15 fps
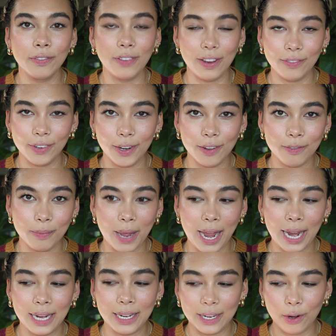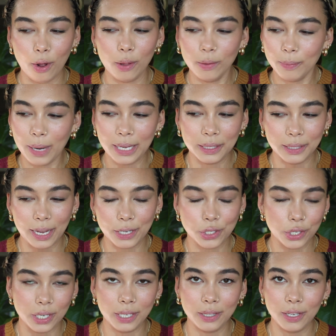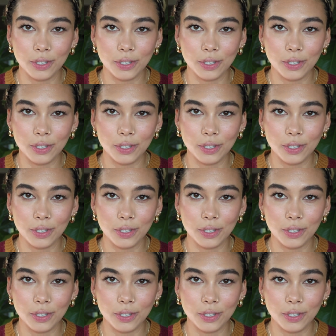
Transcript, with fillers: favorite of mine in all of my collection.